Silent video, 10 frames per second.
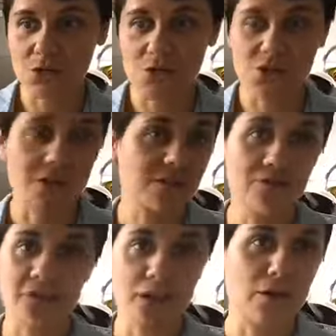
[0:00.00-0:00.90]
just
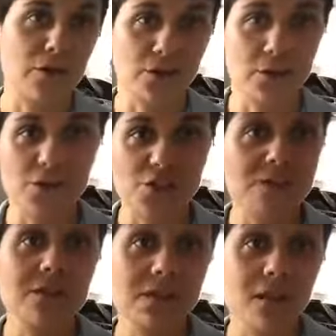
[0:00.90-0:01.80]
for you,
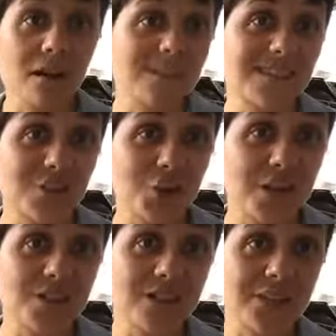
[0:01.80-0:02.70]
just to answer your
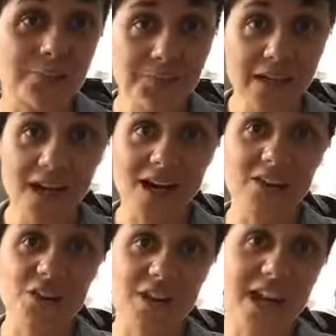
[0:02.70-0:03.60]
questions and to
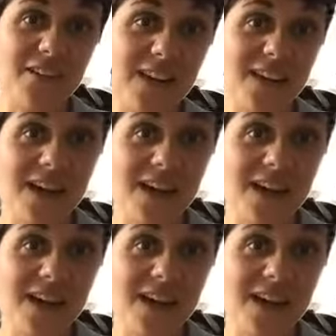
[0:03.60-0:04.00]
share it,